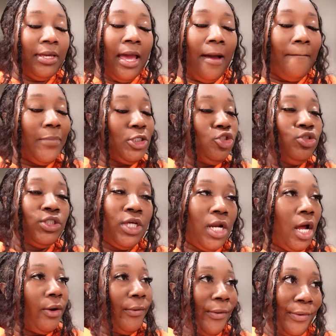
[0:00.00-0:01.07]
Like, yeah, but you're still
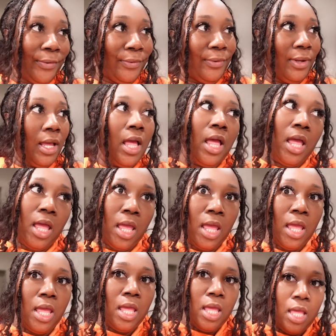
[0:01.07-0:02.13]
not grown.
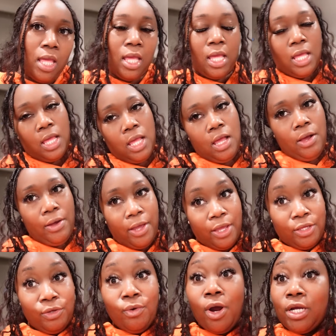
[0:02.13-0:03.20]

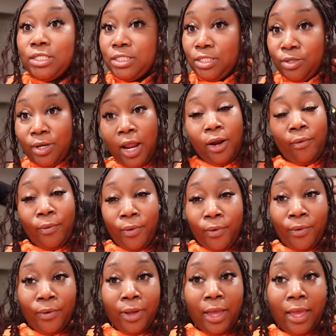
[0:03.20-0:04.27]
Okay, you are still not
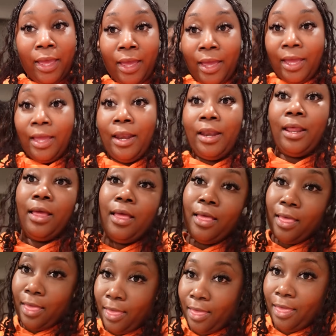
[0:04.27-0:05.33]
grown. And
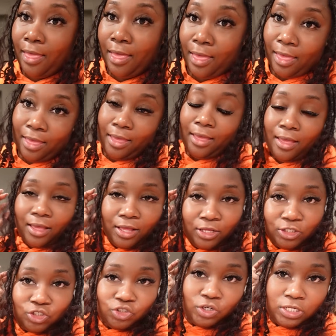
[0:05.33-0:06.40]

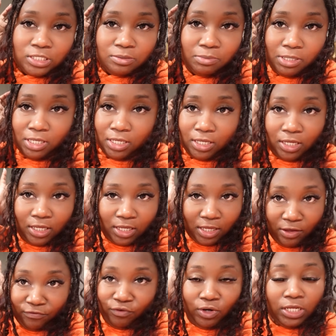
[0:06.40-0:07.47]
trust me,
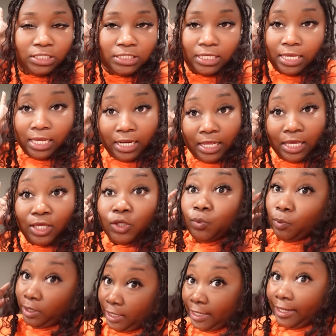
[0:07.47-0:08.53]
if you need to get it, you
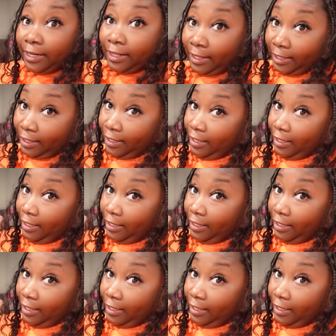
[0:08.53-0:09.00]
will get it.